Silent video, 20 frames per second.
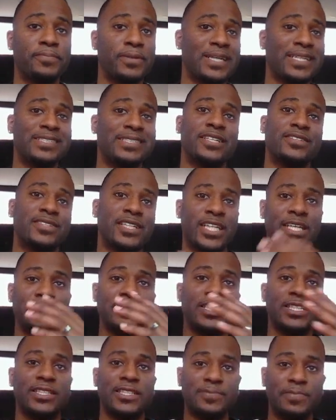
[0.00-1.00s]
Plus, there's a
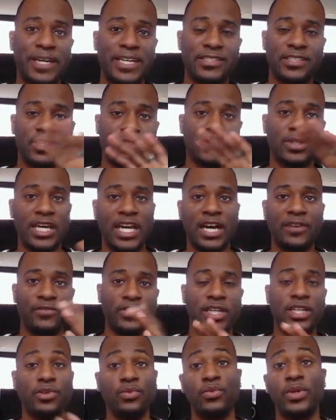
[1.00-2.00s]
limited space that you can have
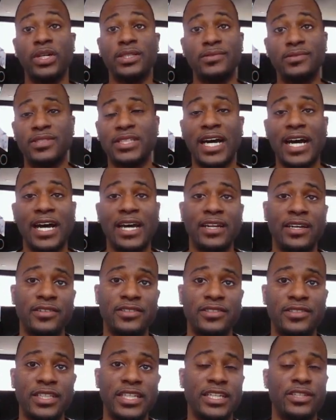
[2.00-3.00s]
on any one side of
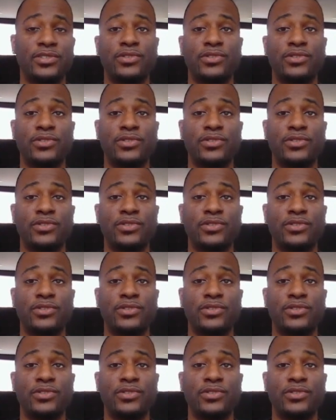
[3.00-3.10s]
the CD.